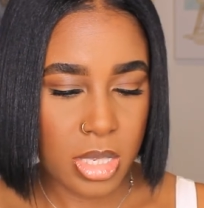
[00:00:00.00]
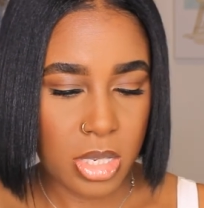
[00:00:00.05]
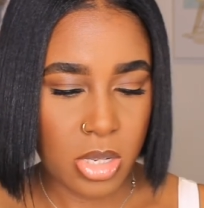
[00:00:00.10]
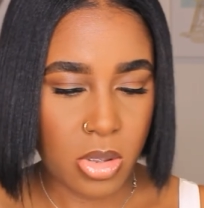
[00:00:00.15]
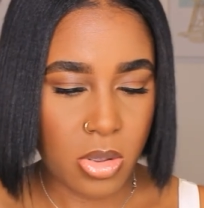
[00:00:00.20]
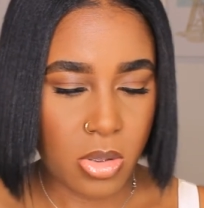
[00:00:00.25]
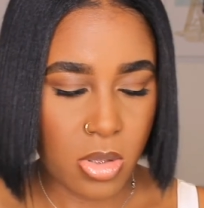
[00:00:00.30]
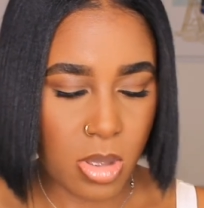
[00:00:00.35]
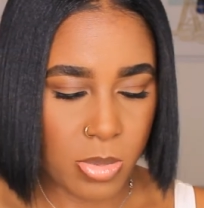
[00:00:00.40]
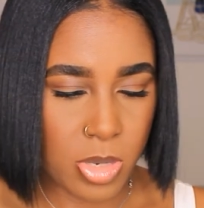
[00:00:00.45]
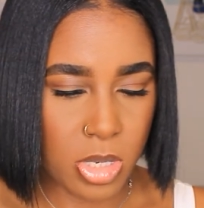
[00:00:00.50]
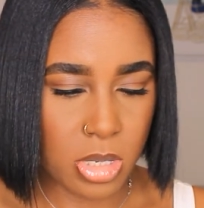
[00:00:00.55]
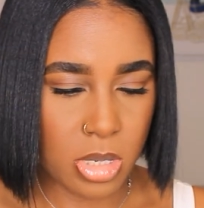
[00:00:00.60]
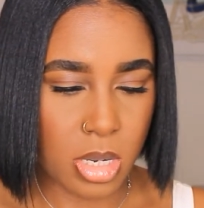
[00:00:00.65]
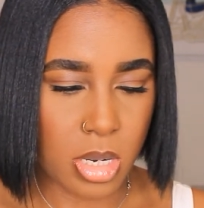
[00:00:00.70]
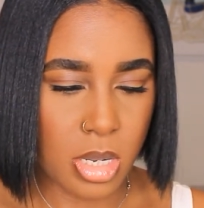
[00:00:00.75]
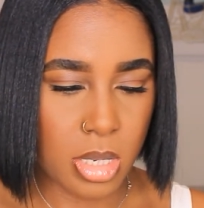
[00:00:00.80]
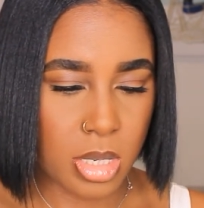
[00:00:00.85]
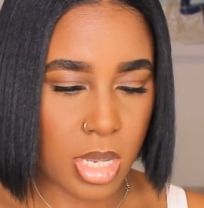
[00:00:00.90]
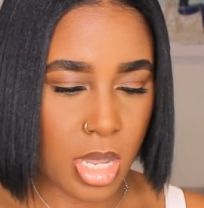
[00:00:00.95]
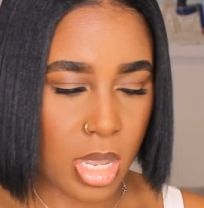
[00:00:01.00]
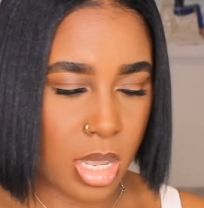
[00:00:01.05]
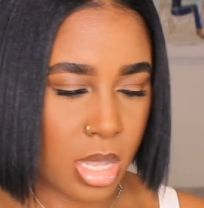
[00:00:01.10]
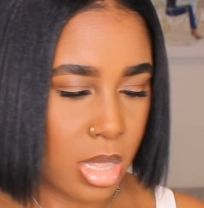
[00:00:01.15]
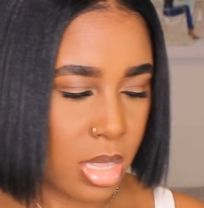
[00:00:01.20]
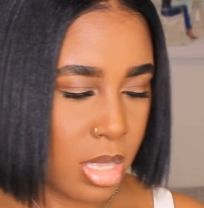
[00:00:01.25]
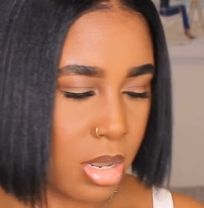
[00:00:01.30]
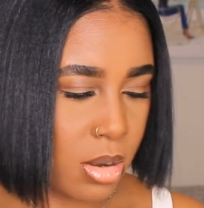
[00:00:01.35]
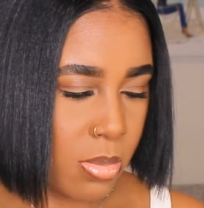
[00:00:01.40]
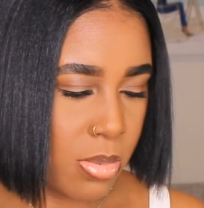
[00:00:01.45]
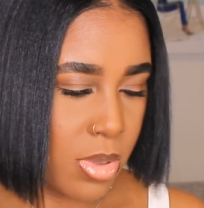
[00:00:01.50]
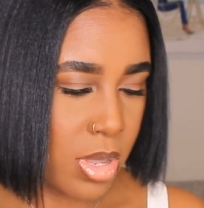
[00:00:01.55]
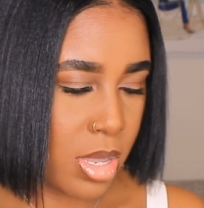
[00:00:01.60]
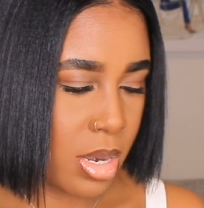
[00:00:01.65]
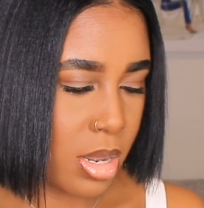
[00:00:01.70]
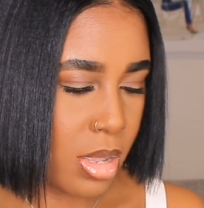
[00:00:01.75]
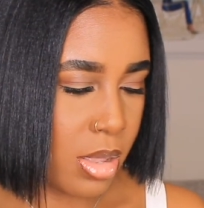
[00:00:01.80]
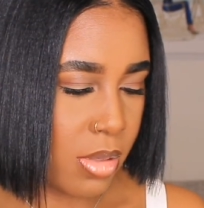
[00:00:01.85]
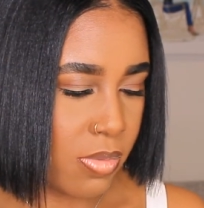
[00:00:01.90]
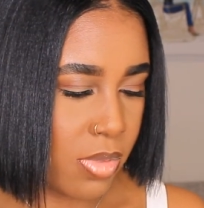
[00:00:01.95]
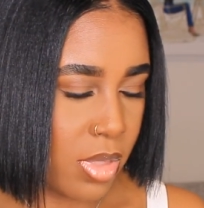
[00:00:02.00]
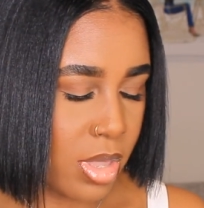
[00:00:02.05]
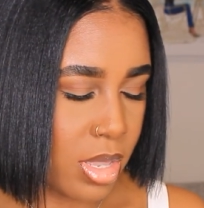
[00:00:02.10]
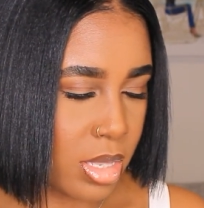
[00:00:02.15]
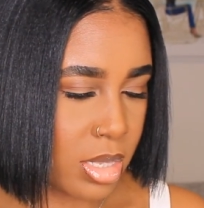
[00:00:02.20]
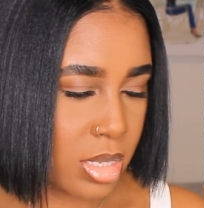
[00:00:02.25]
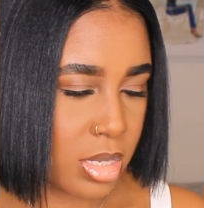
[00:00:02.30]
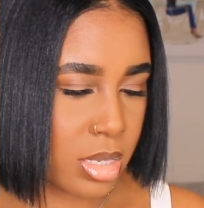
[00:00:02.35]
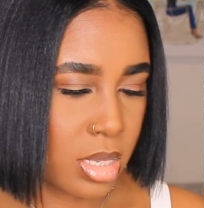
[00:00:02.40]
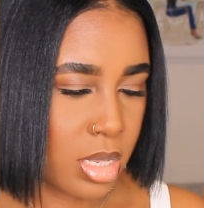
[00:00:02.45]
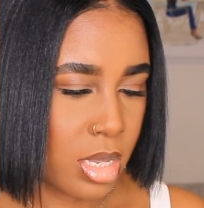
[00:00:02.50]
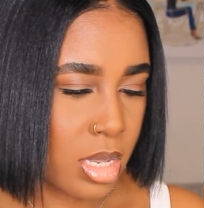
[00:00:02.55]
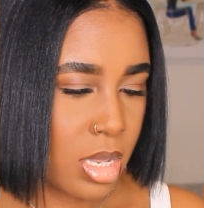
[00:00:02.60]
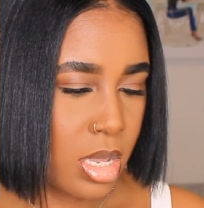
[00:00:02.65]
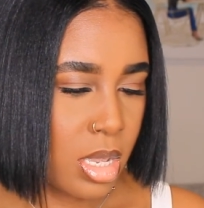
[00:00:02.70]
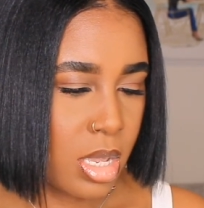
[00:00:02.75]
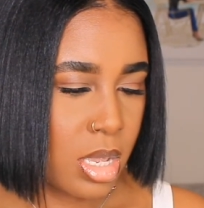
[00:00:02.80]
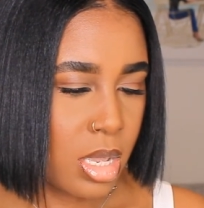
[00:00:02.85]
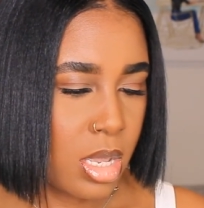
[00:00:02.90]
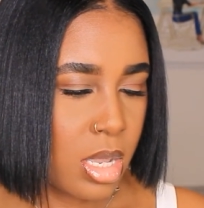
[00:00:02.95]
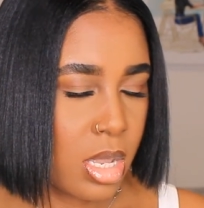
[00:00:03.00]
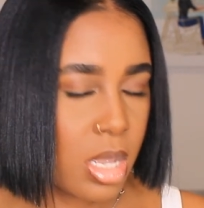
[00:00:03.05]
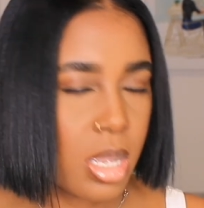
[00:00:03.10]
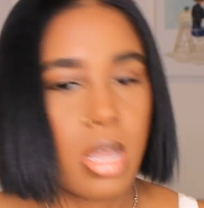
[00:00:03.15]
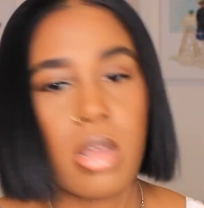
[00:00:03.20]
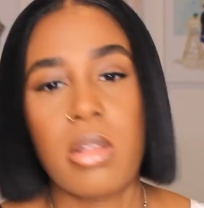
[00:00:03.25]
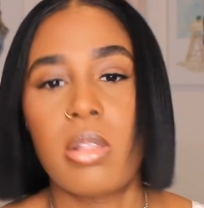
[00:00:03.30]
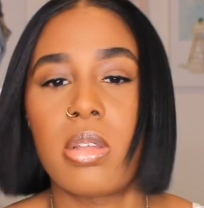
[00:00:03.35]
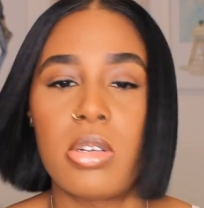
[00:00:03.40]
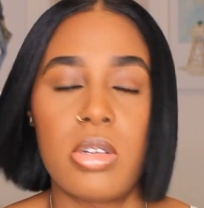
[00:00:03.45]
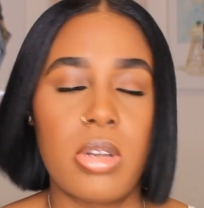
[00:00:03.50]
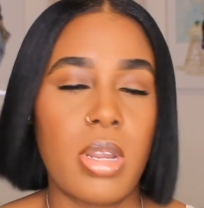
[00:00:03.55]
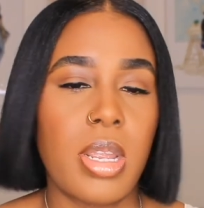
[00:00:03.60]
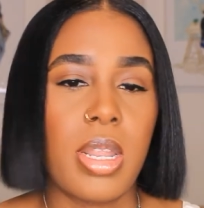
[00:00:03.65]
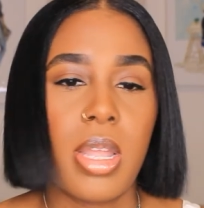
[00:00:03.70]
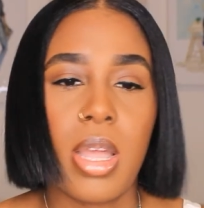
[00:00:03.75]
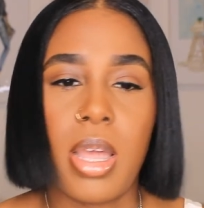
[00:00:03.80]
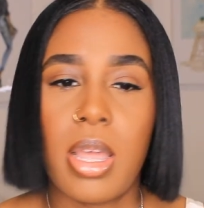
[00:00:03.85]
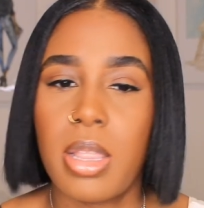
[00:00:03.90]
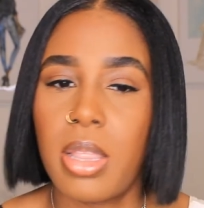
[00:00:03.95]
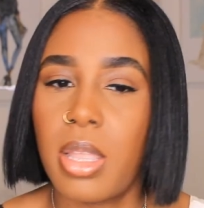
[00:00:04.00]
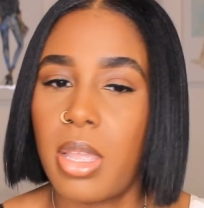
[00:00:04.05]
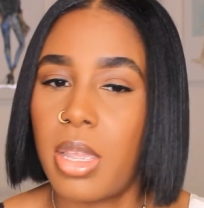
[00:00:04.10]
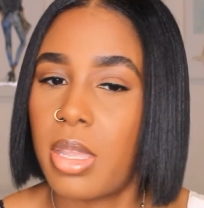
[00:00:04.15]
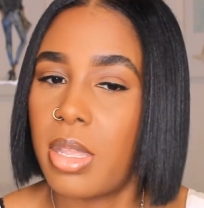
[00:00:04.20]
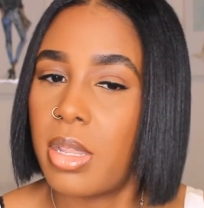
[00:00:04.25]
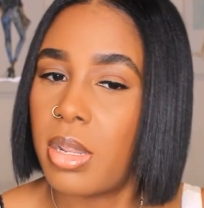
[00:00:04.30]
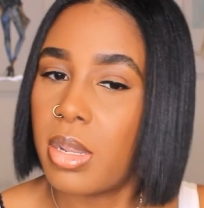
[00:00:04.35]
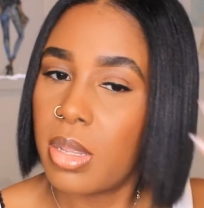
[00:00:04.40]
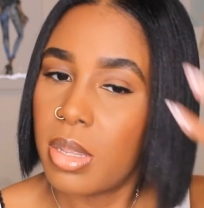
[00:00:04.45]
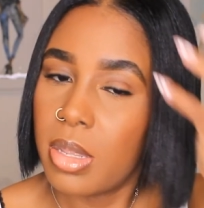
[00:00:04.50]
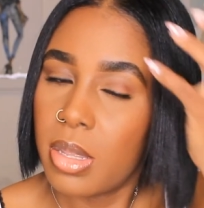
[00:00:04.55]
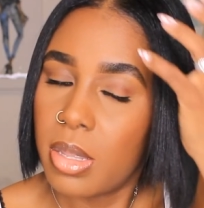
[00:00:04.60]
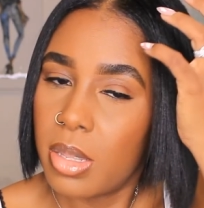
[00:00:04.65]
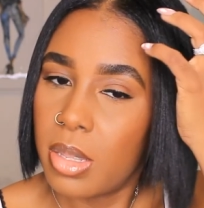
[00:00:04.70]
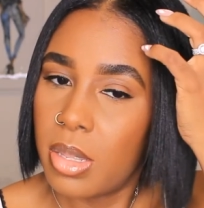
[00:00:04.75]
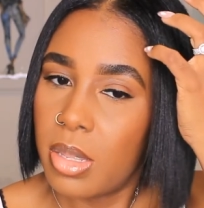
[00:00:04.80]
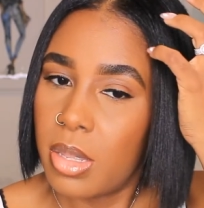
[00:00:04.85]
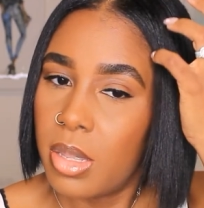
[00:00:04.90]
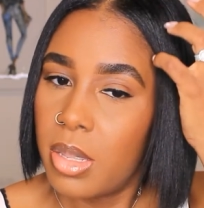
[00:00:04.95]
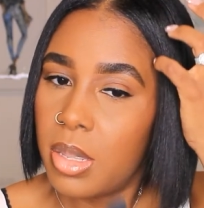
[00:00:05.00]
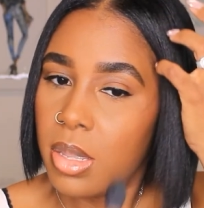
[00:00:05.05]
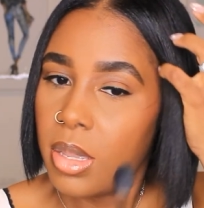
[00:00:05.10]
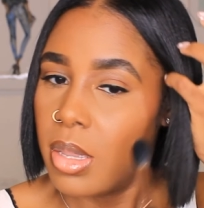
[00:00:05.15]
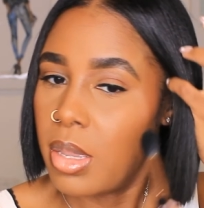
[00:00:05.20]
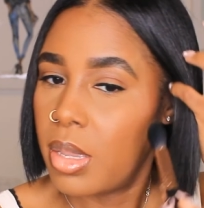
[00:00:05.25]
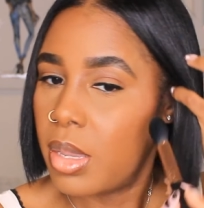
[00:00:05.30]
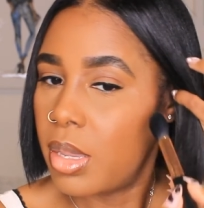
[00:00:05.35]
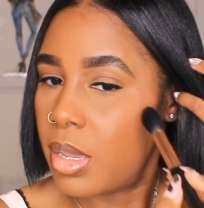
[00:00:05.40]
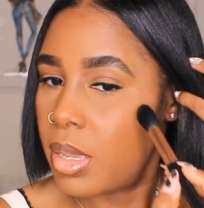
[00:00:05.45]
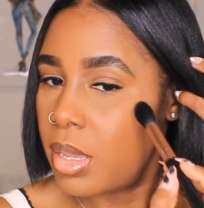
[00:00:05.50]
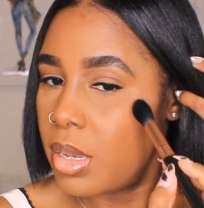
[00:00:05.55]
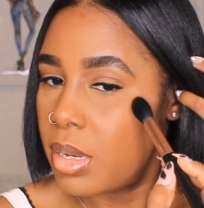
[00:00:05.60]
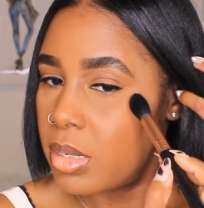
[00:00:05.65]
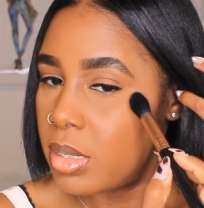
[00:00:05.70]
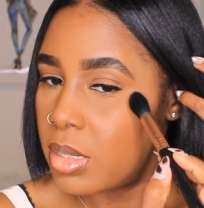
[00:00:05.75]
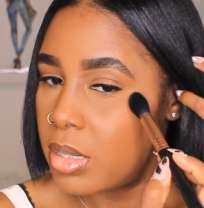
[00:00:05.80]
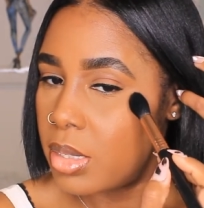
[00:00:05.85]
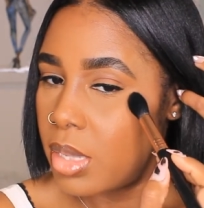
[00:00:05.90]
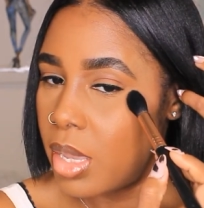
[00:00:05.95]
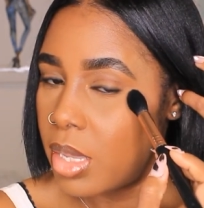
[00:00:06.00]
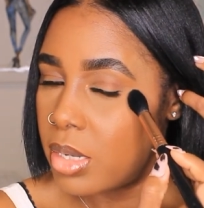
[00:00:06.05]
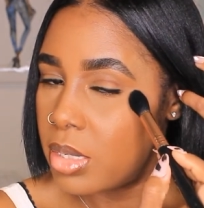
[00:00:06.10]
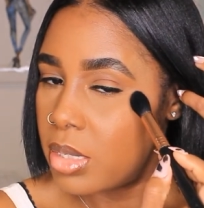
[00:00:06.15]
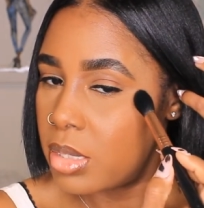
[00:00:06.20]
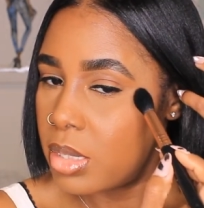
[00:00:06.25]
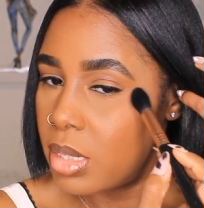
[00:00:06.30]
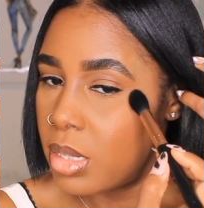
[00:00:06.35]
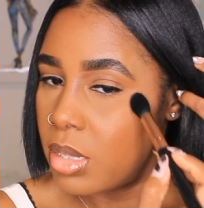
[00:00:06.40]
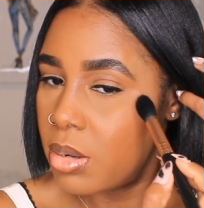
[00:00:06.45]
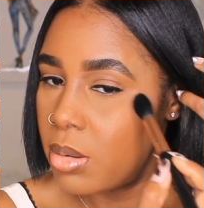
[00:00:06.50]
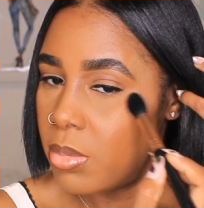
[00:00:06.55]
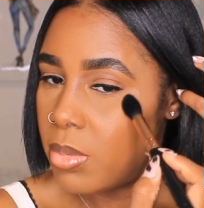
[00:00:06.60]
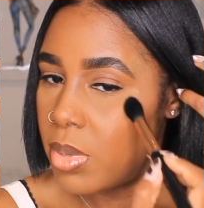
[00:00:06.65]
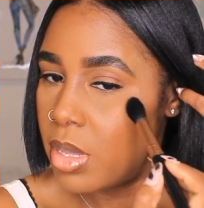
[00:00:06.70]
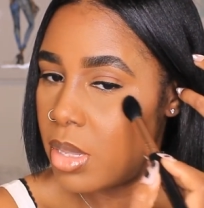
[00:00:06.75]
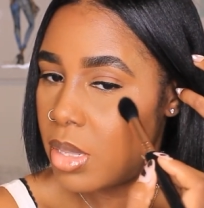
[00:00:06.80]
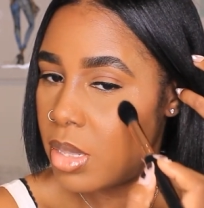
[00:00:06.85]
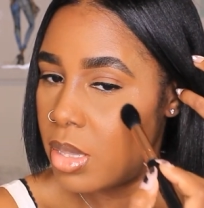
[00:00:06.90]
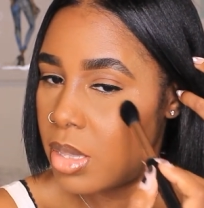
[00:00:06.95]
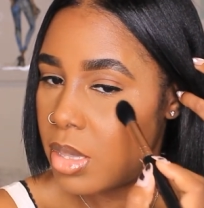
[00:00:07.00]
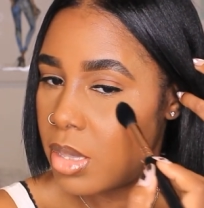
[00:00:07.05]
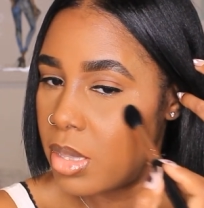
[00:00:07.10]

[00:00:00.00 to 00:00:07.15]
So I'm just going to take a little bit of this Color Drain highlight and just add just a little bit.